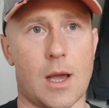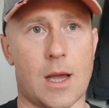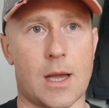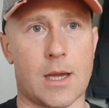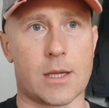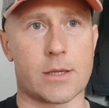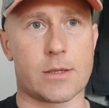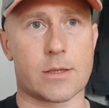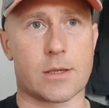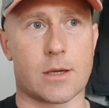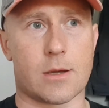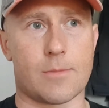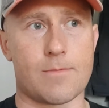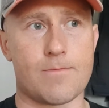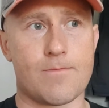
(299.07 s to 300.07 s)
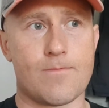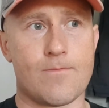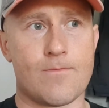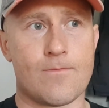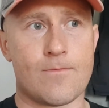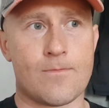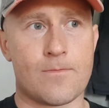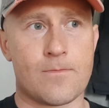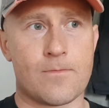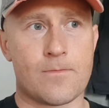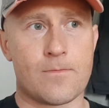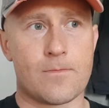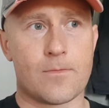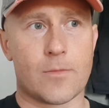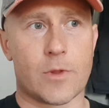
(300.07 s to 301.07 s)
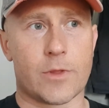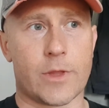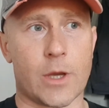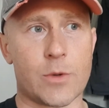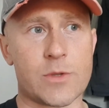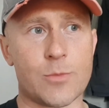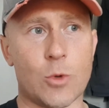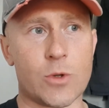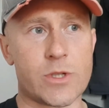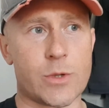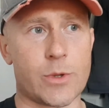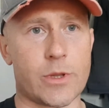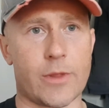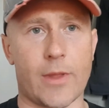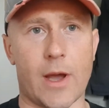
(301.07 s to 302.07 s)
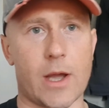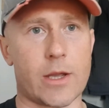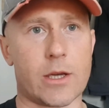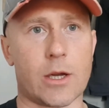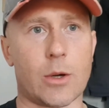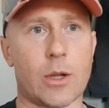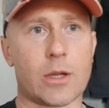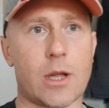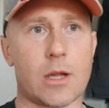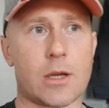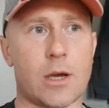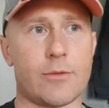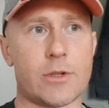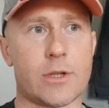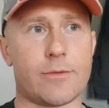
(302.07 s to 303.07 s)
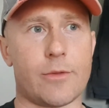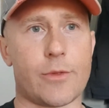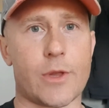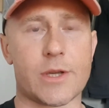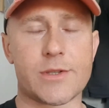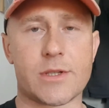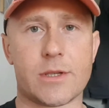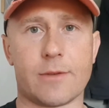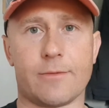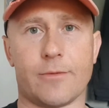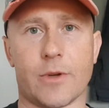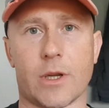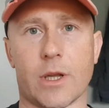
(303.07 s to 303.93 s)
and um, there was more to it than that. You know, I'll, I'll, cover different things in different